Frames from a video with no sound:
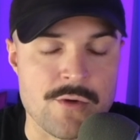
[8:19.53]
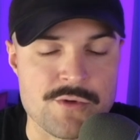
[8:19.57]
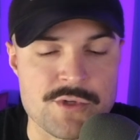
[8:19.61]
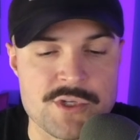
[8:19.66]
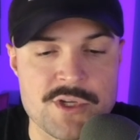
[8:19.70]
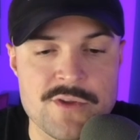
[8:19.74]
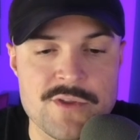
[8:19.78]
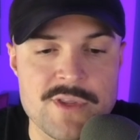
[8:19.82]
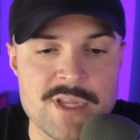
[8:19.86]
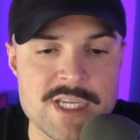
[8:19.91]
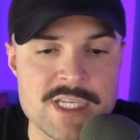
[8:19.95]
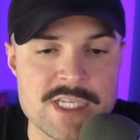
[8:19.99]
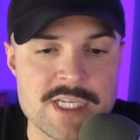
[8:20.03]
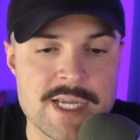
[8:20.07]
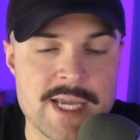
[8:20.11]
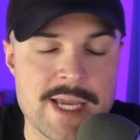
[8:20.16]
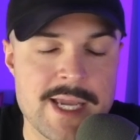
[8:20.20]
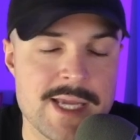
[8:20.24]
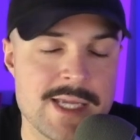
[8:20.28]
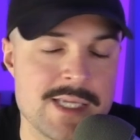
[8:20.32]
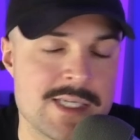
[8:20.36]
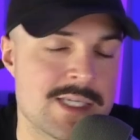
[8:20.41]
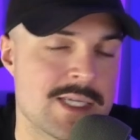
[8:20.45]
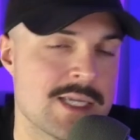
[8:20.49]
So in this
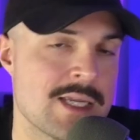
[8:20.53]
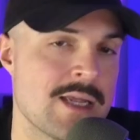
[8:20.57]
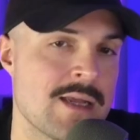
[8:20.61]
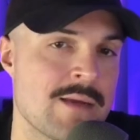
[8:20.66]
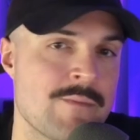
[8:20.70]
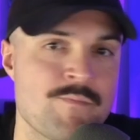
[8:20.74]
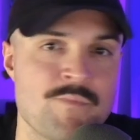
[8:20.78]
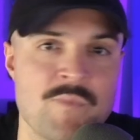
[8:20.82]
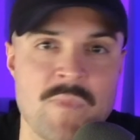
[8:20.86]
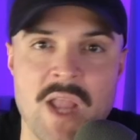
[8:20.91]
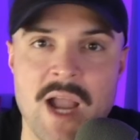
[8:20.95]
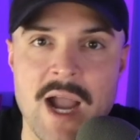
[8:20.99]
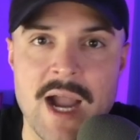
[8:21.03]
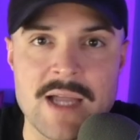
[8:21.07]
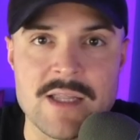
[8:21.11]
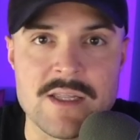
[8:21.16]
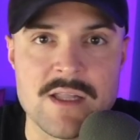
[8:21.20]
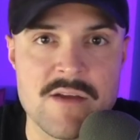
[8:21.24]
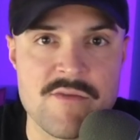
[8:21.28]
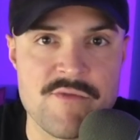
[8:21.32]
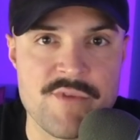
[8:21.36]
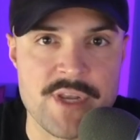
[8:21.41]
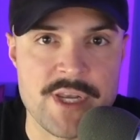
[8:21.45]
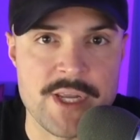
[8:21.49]
case, I
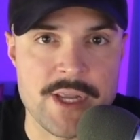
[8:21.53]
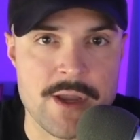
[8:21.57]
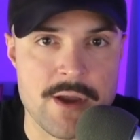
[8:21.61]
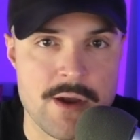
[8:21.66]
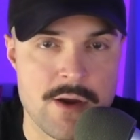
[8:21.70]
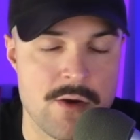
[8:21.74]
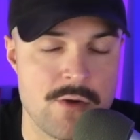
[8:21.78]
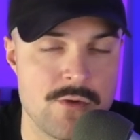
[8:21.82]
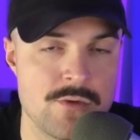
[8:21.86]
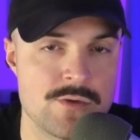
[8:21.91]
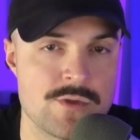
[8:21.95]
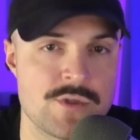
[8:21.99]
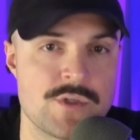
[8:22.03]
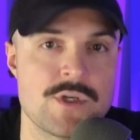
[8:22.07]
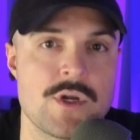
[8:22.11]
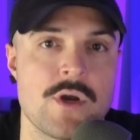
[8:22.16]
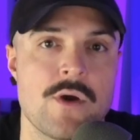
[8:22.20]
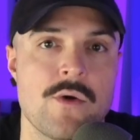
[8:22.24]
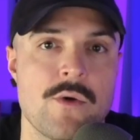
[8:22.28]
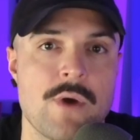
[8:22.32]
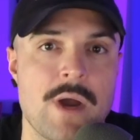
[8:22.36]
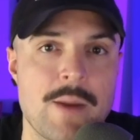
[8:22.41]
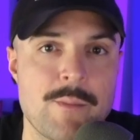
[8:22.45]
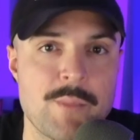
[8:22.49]
love video,
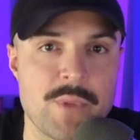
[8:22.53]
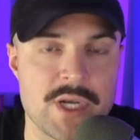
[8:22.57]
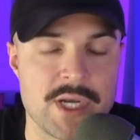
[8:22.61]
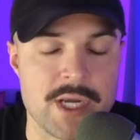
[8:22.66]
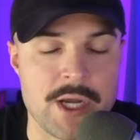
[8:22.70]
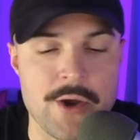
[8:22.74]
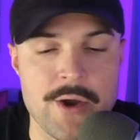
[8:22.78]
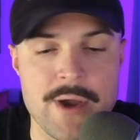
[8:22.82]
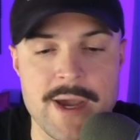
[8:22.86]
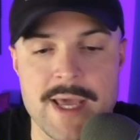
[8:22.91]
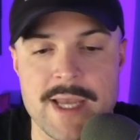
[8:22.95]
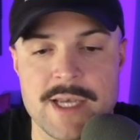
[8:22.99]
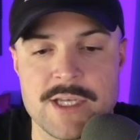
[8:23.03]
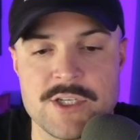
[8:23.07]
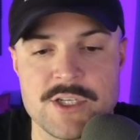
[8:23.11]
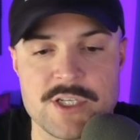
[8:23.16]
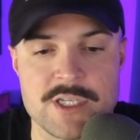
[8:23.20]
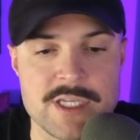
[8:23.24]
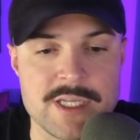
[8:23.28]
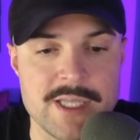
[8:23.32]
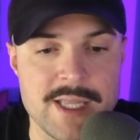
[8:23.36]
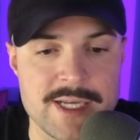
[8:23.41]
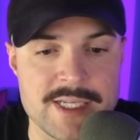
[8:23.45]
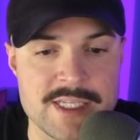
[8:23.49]
so I'm going to go ahead and just
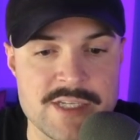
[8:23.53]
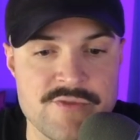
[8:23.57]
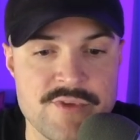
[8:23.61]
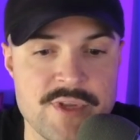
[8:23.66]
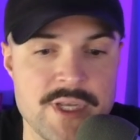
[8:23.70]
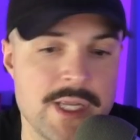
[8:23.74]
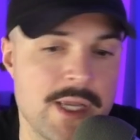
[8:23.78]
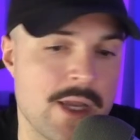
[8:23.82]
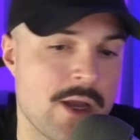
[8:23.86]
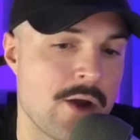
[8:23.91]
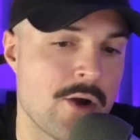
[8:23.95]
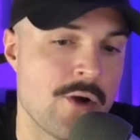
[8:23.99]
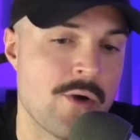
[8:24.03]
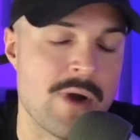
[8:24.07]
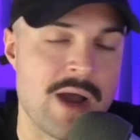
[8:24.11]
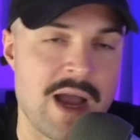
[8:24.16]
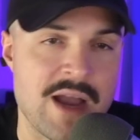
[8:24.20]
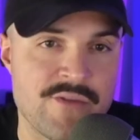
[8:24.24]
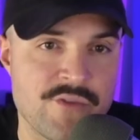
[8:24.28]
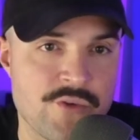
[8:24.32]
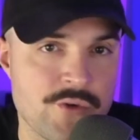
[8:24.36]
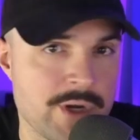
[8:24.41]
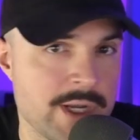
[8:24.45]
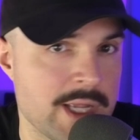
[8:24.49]
select a video.
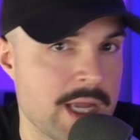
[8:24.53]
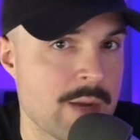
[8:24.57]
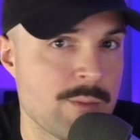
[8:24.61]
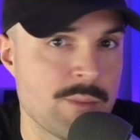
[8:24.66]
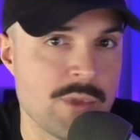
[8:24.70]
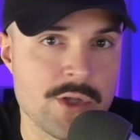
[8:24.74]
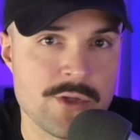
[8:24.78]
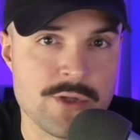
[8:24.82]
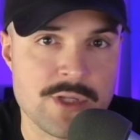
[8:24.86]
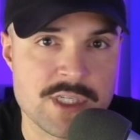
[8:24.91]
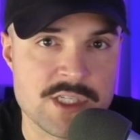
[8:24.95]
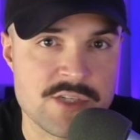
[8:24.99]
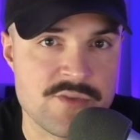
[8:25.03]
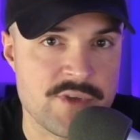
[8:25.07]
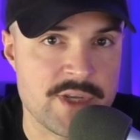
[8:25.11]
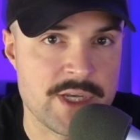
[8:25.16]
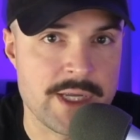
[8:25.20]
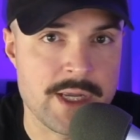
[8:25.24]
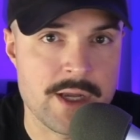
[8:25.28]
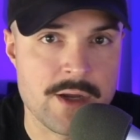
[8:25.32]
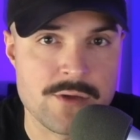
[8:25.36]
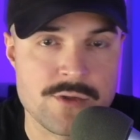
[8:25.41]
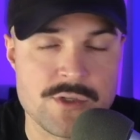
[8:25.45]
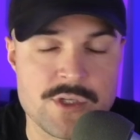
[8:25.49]
I've already uploaded this
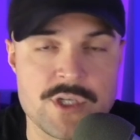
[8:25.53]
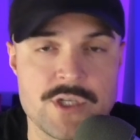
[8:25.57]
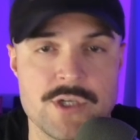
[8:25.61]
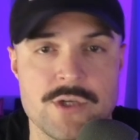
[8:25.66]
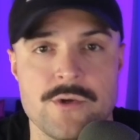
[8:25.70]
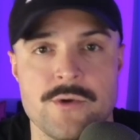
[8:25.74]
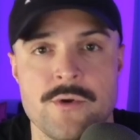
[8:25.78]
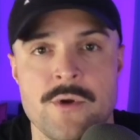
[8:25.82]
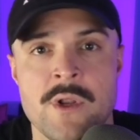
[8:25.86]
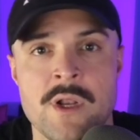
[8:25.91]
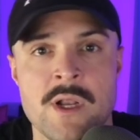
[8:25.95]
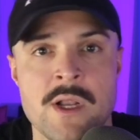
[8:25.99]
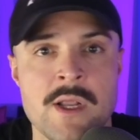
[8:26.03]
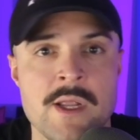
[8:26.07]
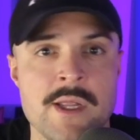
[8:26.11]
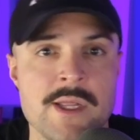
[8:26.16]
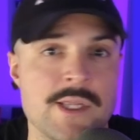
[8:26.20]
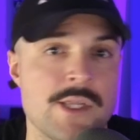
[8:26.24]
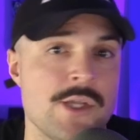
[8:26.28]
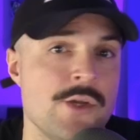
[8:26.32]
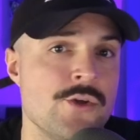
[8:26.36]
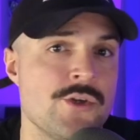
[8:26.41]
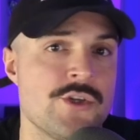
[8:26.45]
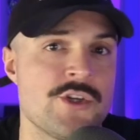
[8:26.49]
video to
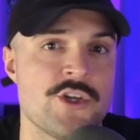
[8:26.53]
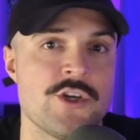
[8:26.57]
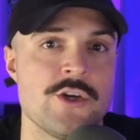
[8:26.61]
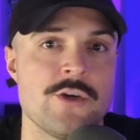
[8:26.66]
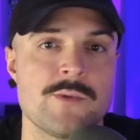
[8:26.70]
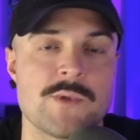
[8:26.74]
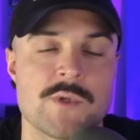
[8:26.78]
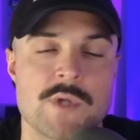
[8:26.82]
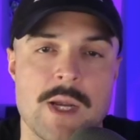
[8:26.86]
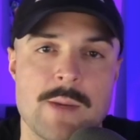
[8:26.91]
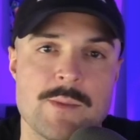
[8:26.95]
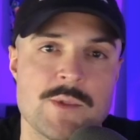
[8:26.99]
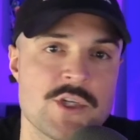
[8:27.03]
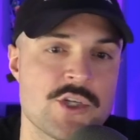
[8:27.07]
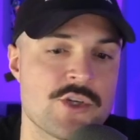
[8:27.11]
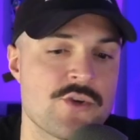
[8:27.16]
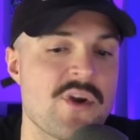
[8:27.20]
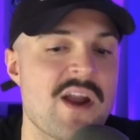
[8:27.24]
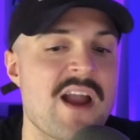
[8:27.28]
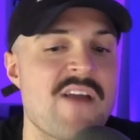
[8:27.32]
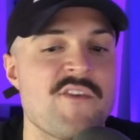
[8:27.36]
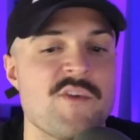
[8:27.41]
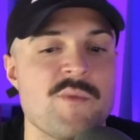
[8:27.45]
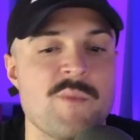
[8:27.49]
YouTube, so I'm just
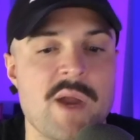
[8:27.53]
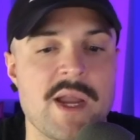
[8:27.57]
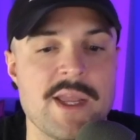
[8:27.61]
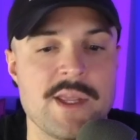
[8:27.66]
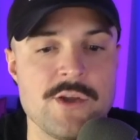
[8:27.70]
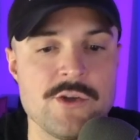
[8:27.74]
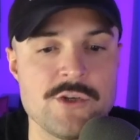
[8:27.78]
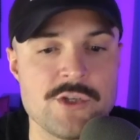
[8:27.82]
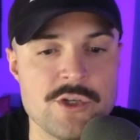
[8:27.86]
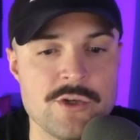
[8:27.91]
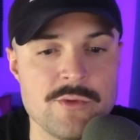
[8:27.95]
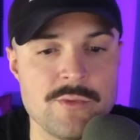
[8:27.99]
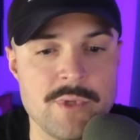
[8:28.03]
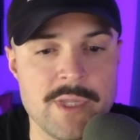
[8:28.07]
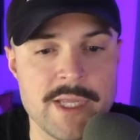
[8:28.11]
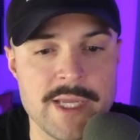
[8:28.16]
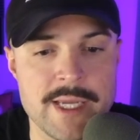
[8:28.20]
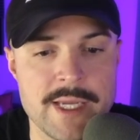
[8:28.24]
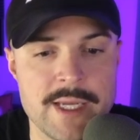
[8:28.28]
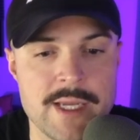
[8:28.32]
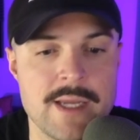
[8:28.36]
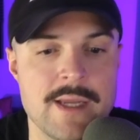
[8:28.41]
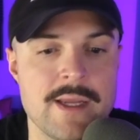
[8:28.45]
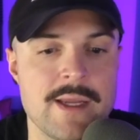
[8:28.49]
grabbing my YouTube
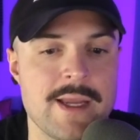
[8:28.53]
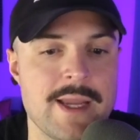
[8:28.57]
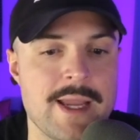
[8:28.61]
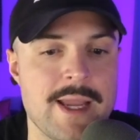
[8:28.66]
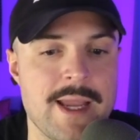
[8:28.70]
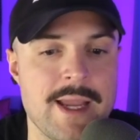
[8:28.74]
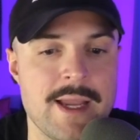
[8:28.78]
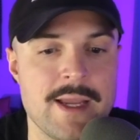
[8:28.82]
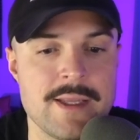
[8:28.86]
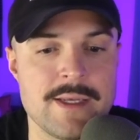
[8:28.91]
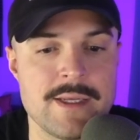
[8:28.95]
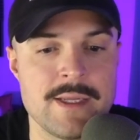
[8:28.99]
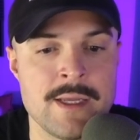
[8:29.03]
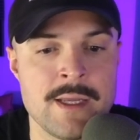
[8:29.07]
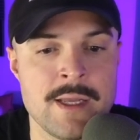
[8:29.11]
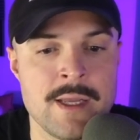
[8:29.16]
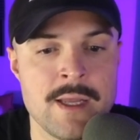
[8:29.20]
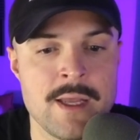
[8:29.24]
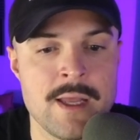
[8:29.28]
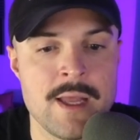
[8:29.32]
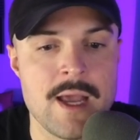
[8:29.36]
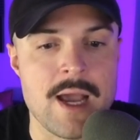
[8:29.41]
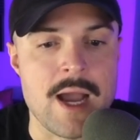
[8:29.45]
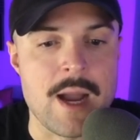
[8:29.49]
link and
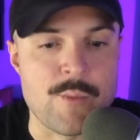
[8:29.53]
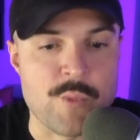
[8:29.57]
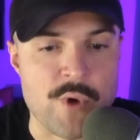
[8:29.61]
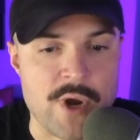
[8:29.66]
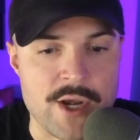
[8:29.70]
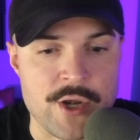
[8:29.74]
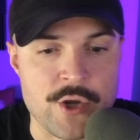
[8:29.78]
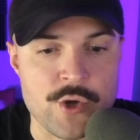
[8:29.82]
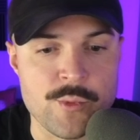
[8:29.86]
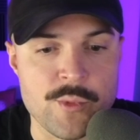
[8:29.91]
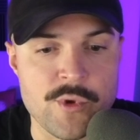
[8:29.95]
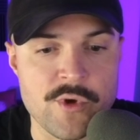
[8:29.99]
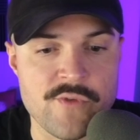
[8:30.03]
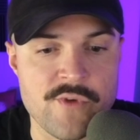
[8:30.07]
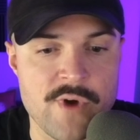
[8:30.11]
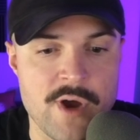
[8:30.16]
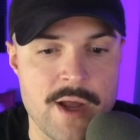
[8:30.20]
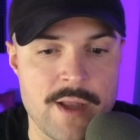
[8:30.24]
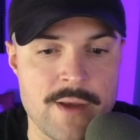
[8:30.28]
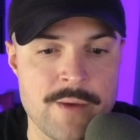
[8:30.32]
I'm ready to move on.